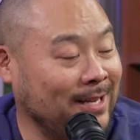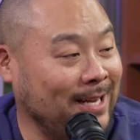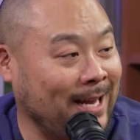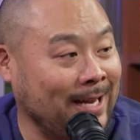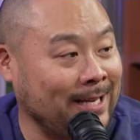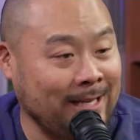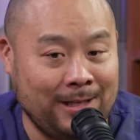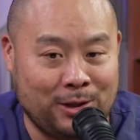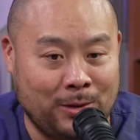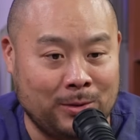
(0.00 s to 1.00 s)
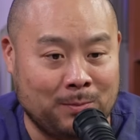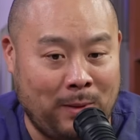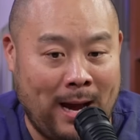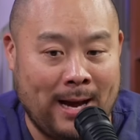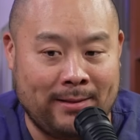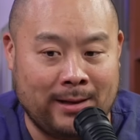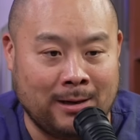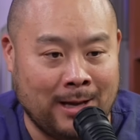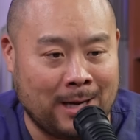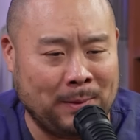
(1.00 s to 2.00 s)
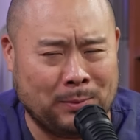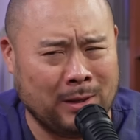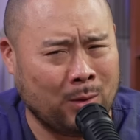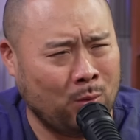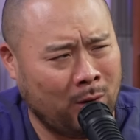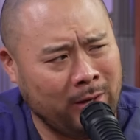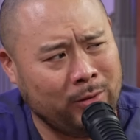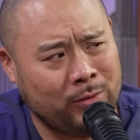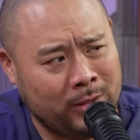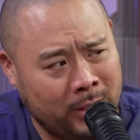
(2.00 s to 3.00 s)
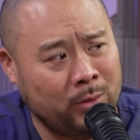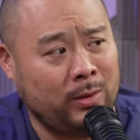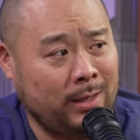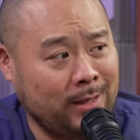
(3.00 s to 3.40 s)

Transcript: And he chose a path that a lot of people are like, what are you doing?